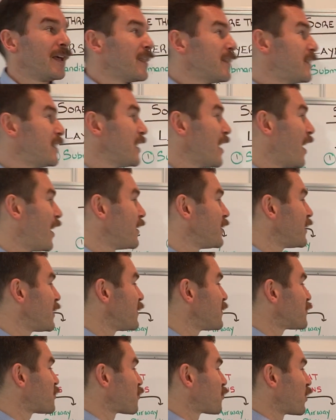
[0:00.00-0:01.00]
The
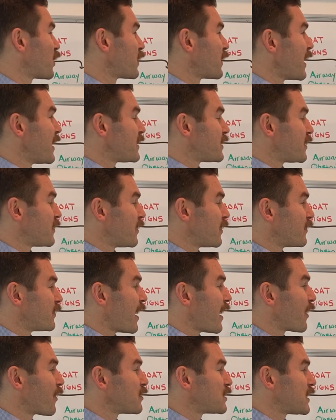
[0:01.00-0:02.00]
onions relate to the
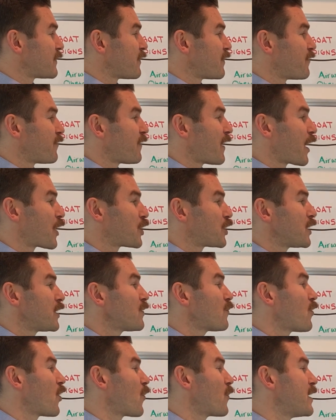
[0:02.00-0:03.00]
layers of
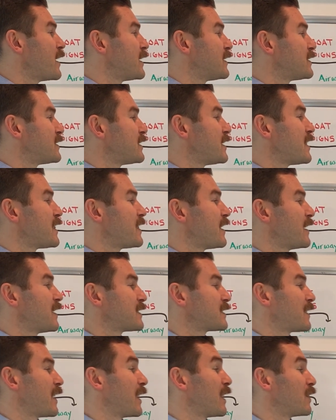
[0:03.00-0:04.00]
infection where we can see
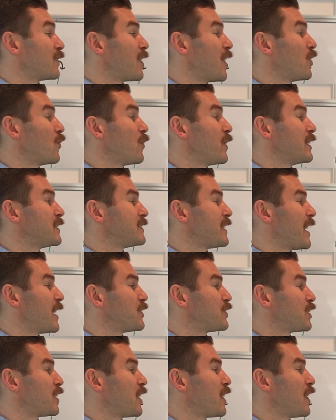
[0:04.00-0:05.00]
things like Ludwig's
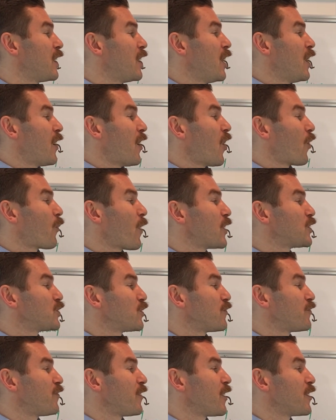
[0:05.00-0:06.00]
angina, a
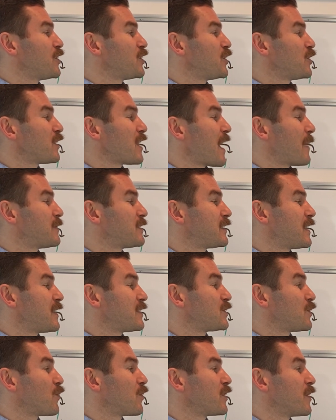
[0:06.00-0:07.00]
retropharyngeal
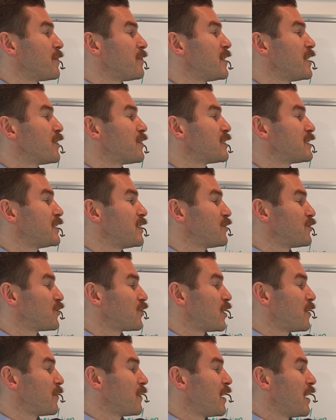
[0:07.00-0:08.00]
abscess, or Lemierre's
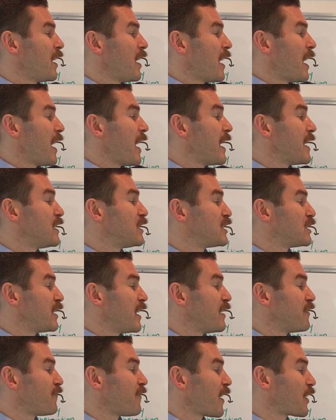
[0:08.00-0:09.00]
syndrome, a
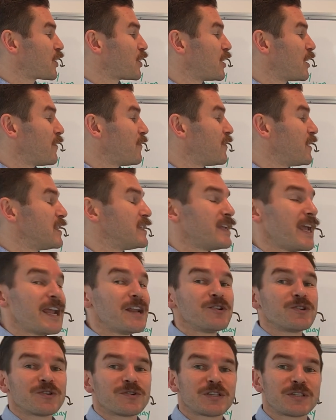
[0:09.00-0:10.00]
infection of the
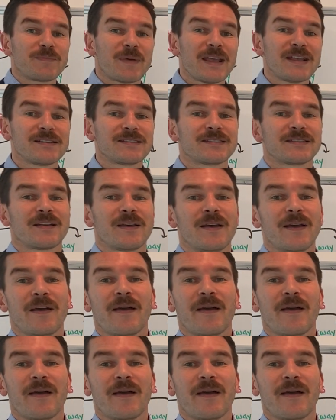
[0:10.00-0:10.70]
danger space.